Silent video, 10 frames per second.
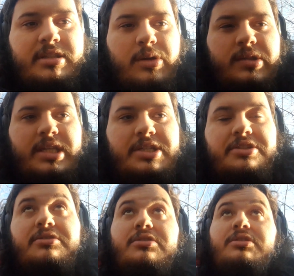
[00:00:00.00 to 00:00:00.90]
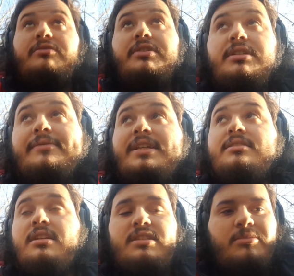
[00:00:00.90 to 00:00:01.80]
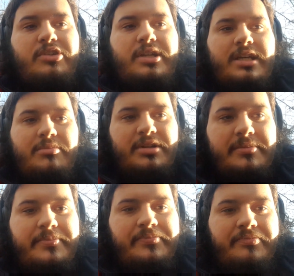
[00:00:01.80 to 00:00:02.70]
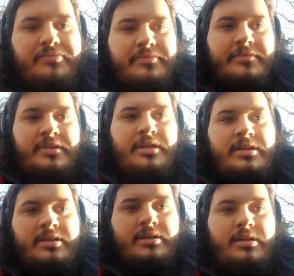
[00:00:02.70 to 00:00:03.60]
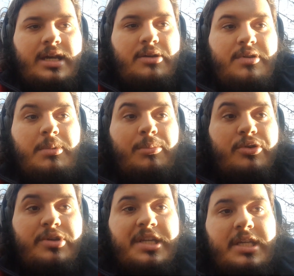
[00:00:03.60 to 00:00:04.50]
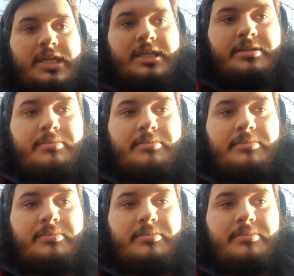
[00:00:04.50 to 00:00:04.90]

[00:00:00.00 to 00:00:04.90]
quotations if they said them or not, but I don't remember reading it.